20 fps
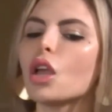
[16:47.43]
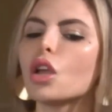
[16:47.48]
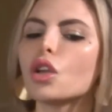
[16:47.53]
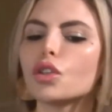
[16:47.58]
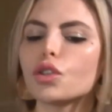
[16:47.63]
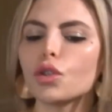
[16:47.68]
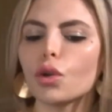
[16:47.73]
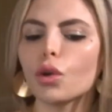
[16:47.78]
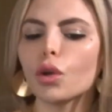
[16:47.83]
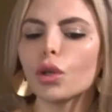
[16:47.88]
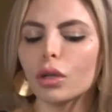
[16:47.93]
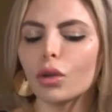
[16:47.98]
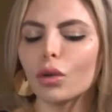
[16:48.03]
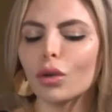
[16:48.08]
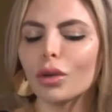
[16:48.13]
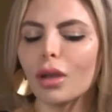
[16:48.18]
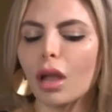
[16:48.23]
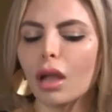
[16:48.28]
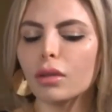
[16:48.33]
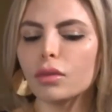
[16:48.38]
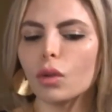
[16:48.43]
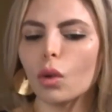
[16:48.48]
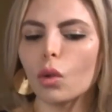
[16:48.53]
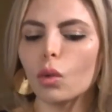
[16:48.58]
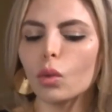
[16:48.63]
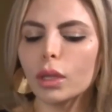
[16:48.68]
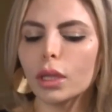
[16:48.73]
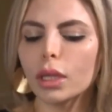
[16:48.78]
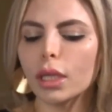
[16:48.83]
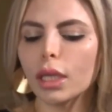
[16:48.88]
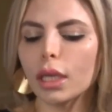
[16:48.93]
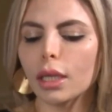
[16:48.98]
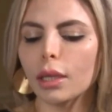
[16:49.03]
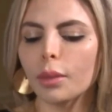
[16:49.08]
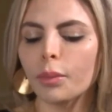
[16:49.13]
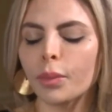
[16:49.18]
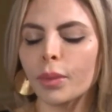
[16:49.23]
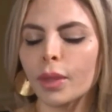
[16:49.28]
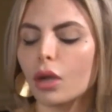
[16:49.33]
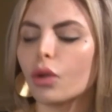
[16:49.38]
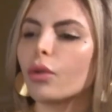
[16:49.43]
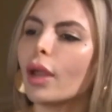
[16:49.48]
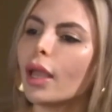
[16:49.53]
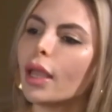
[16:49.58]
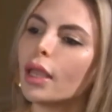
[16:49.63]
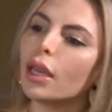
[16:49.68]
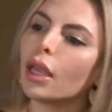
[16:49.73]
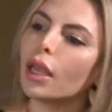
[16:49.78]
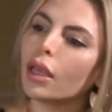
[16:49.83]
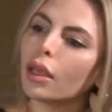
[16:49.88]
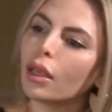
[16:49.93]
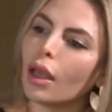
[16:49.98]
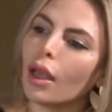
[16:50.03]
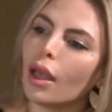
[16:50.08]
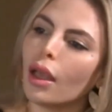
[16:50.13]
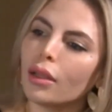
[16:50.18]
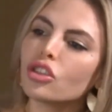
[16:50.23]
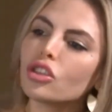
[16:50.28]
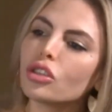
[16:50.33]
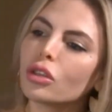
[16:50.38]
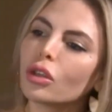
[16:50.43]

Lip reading: So you're not only creating a